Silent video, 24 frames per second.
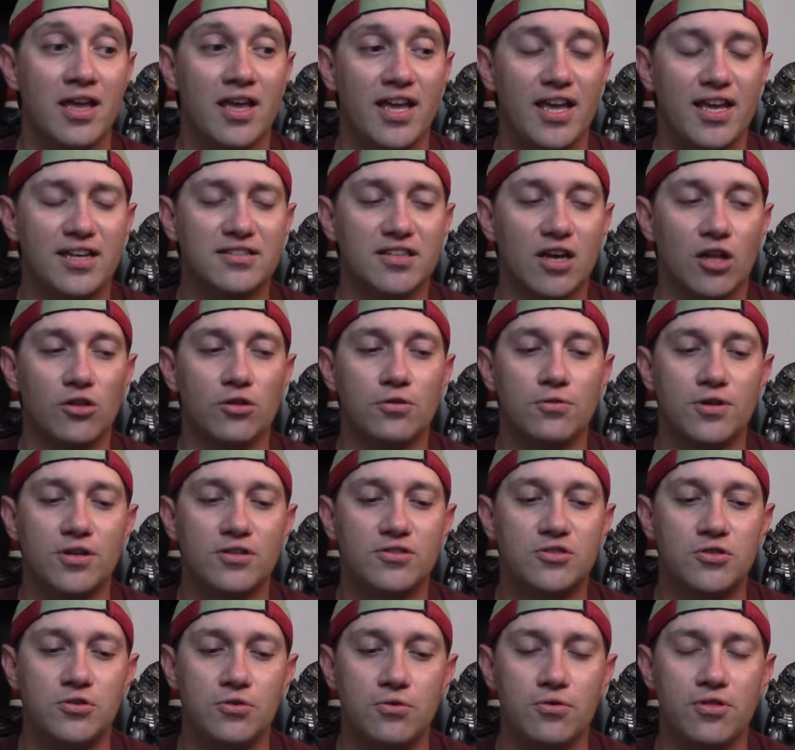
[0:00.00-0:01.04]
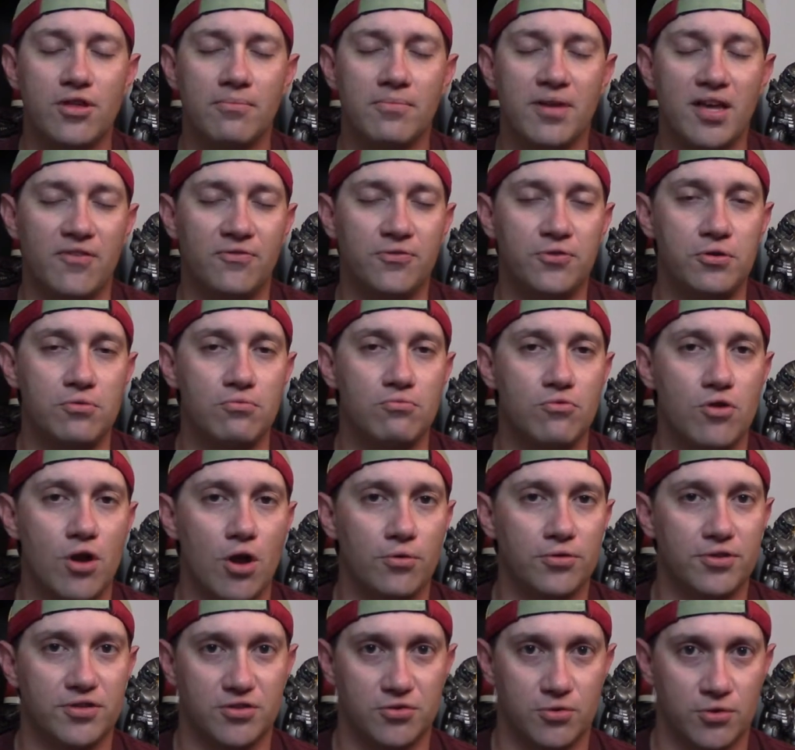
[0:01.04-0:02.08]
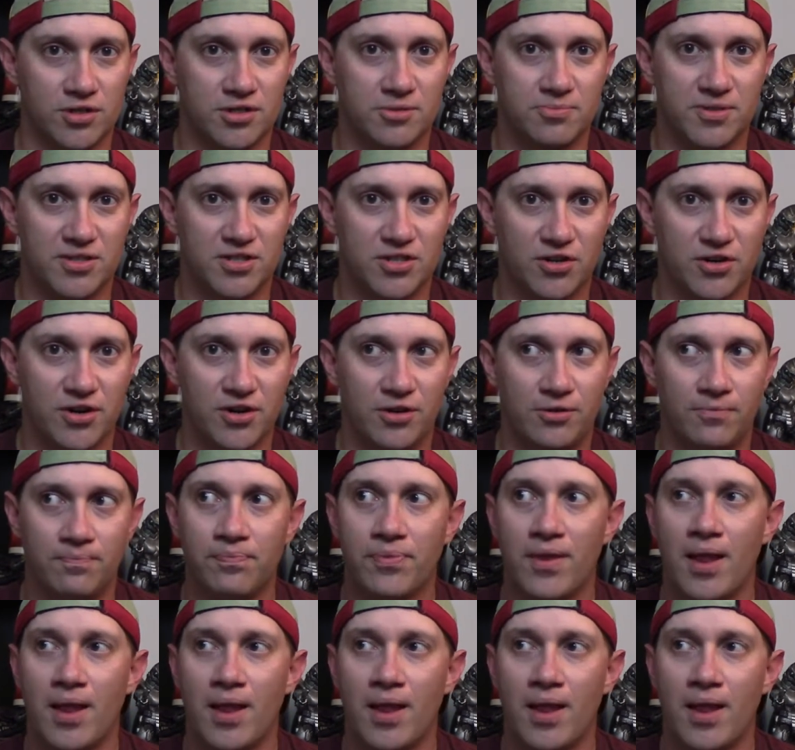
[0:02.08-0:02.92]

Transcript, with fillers: It's alluded to them if you know the source material,